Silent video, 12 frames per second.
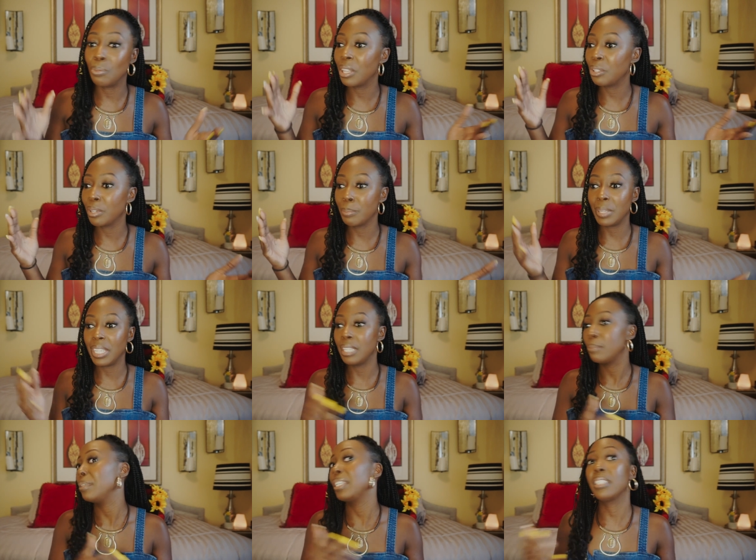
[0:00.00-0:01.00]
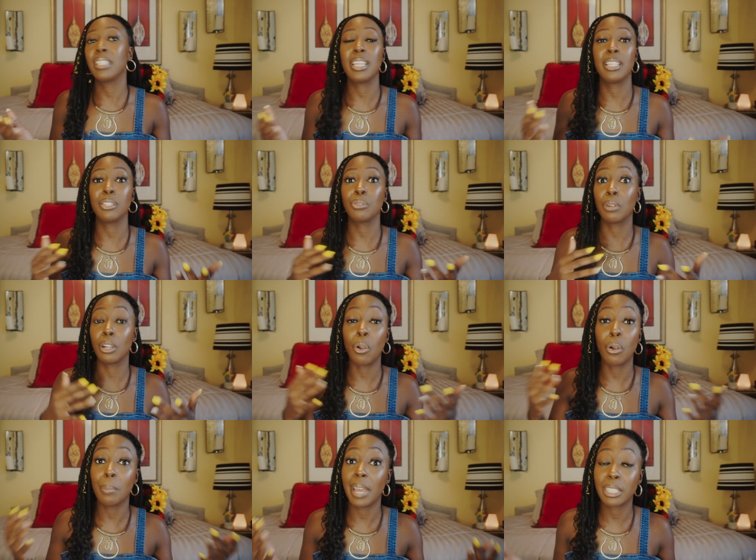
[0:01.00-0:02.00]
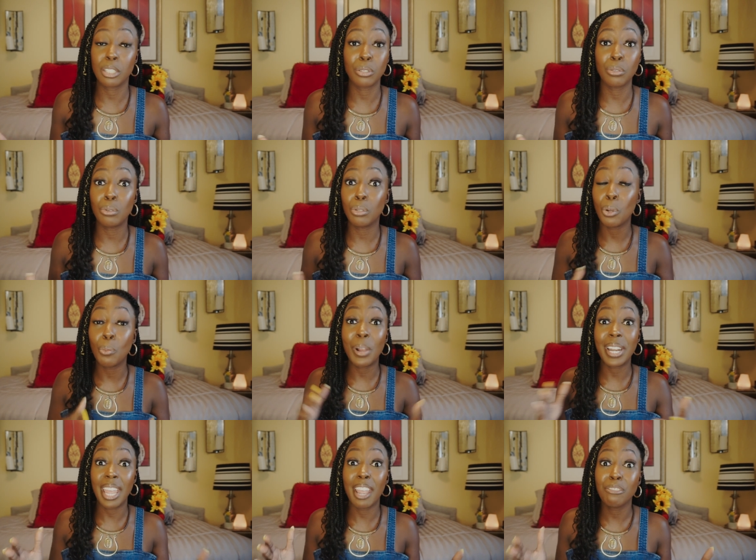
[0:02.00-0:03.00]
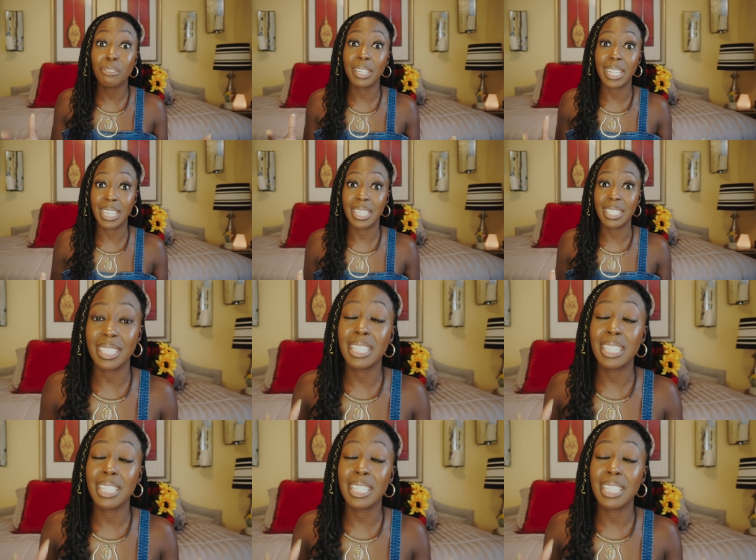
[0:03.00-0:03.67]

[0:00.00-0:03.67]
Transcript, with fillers: whether it be a business or going back to school or whatever it is,